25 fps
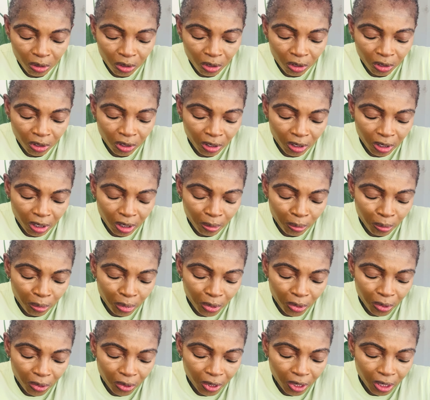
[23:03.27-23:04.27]
on the
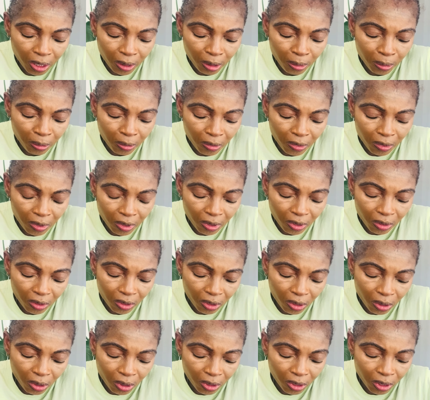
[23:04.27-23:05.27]
beauty,
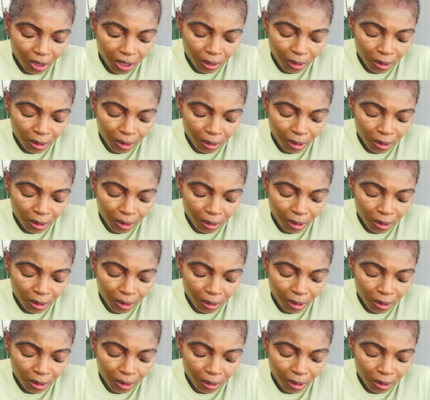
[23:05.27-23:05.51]
on